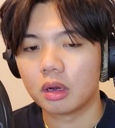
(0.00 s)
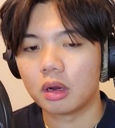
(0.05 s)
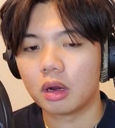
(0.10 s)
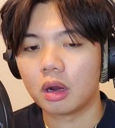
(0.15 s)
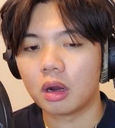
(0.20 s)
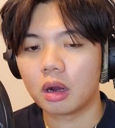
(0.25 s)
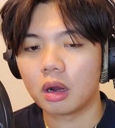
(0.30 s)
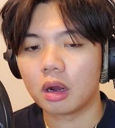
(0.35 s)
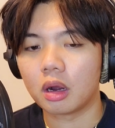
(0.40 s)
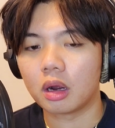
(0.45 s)

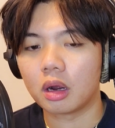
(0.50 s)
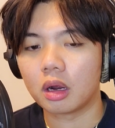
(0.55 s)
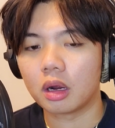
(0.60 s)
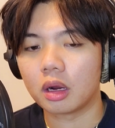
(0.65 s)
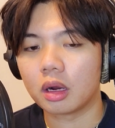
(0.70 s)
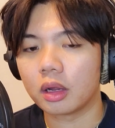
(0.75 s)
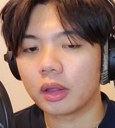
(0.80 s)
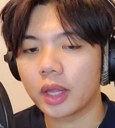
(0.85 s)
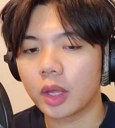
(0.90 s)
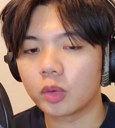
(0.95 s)

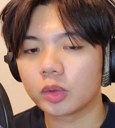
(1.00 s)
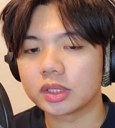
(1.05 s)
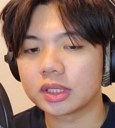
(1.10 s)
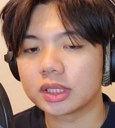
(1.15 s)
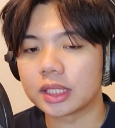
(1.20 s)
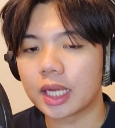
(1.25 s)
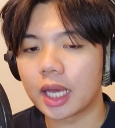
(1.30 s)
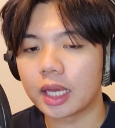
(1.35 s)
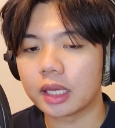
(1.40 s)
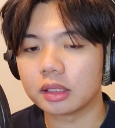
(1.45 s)
Aw, that
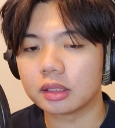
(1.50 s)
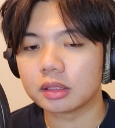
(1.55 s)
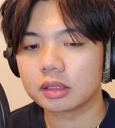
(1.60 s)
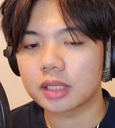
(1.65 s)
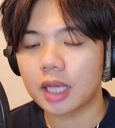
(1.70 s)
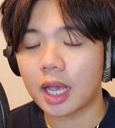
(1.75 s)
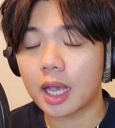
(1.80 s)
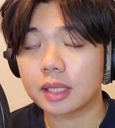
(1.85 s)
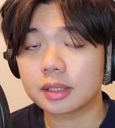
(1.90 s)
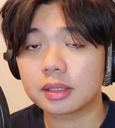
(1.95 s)
was
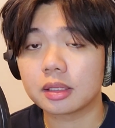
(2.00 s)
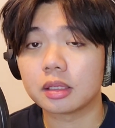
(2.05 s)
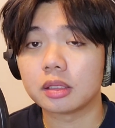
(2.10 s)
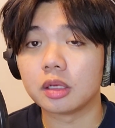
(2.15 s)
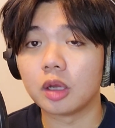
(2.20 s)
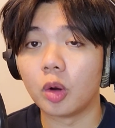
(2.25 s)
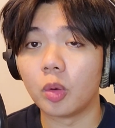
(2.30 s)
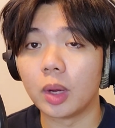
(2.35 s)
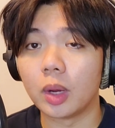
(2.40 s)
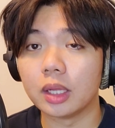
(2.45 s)
nice. Asta
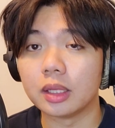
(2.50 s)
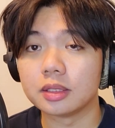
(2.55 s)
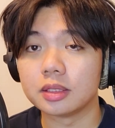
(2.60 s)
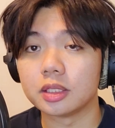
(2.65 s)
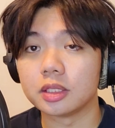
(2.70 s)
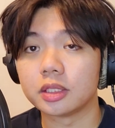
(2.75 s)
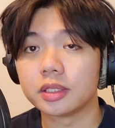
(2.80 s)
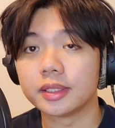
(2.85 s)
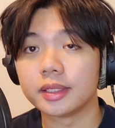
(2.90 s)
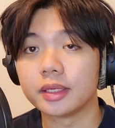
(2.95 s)
and Noelle is
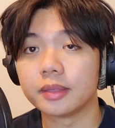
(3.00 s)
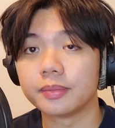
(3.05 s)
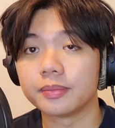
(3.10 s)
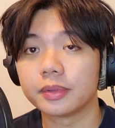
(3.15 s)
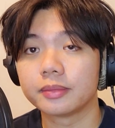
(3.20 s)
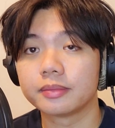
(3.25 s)
the ship.